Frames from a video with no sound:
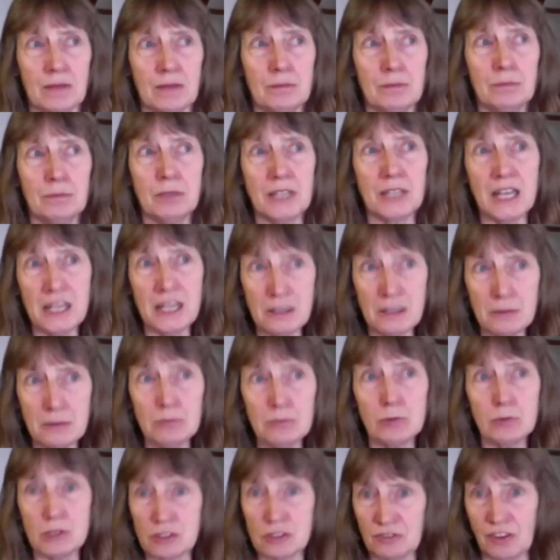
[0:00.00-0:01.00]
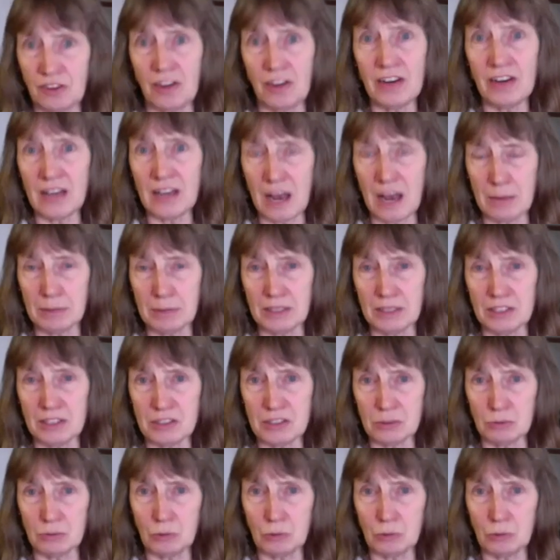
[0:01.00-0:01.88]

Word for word: But he was very happy to